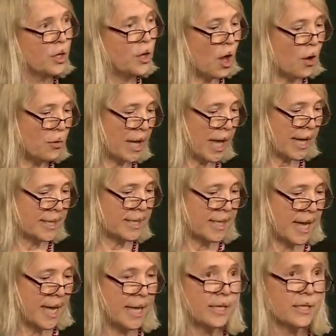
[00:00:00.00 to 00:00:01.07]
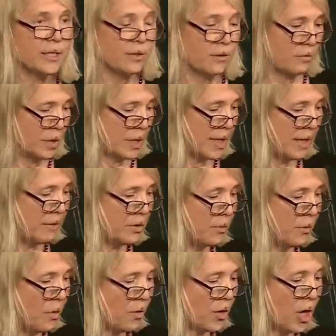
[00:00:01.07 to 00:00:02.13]
No candidate received
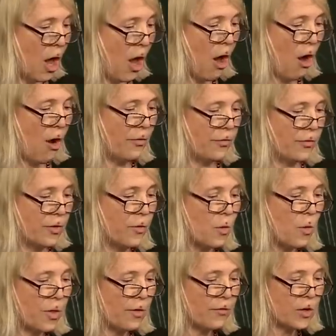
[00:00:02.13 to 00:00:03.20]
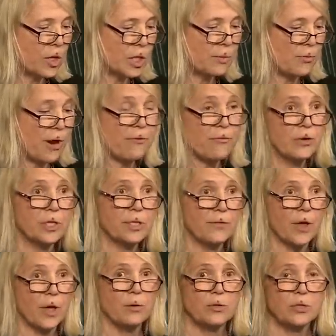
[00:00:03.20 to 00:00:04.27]
more than half of all the first preference
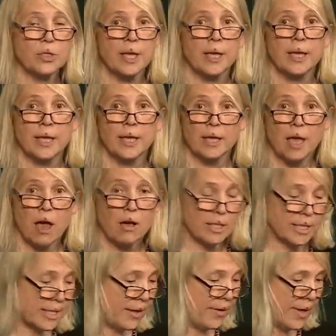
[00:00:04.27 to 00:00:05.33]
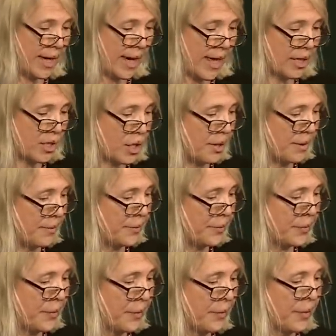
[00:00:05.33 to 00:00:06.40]
votes cast in the election.
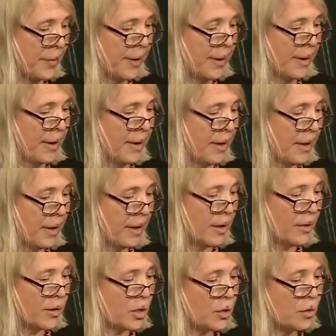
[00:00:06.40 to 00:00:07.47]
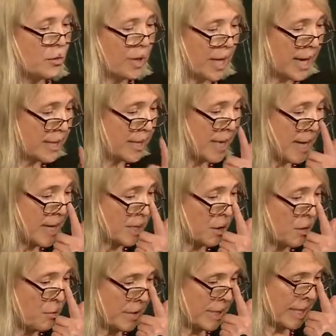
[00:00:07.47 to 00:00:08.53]
The two candidates
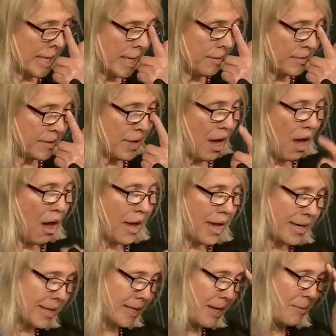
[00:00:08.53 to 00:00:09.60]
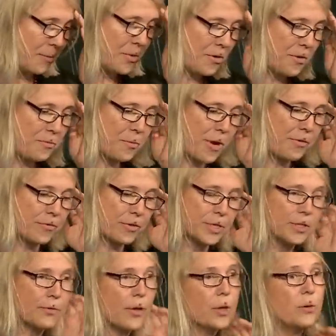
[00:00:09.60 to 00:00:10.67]
who received the highest number of
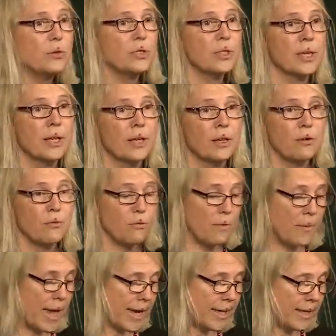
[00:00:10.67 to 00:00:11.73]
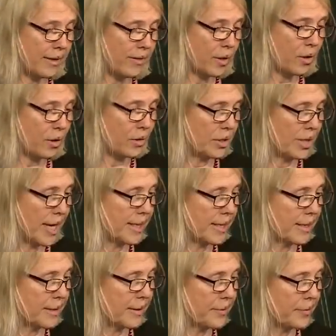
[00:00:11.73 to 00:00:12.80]
preference votes remain in the
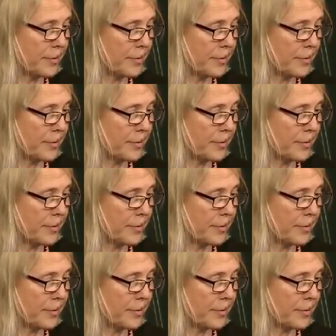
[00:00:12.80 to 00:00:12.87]
contest.